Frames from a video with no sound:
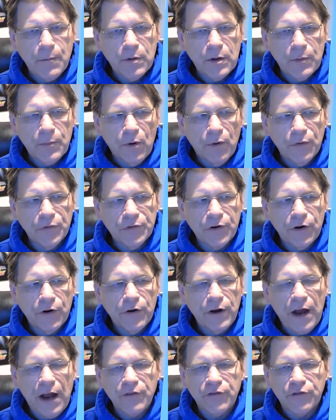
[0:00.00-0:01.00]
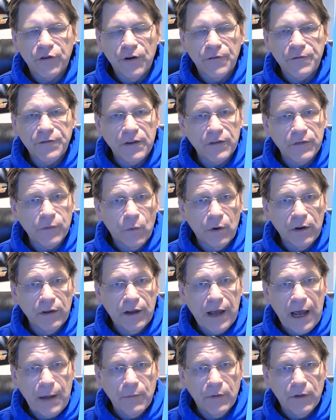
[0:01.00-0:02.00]
with a poster. Not sure if this one
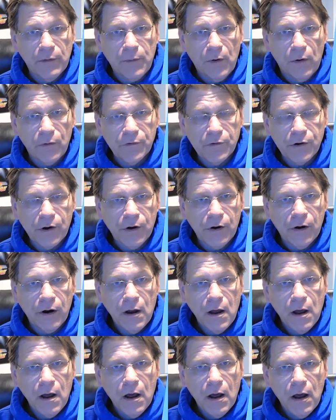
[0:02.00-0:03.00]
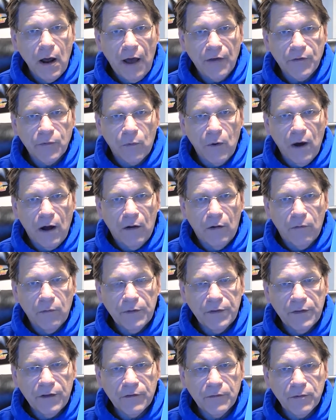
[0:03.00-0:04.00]
came with a poster as well with
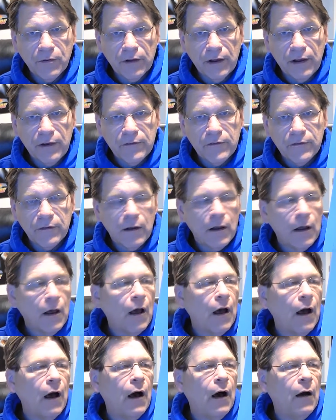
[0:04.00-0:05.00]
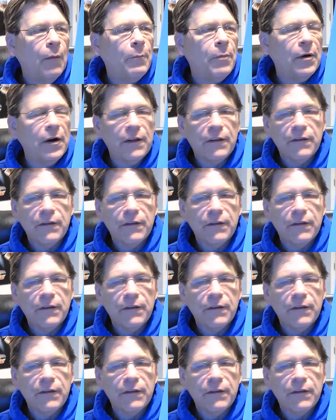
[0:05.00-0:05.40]
this release. But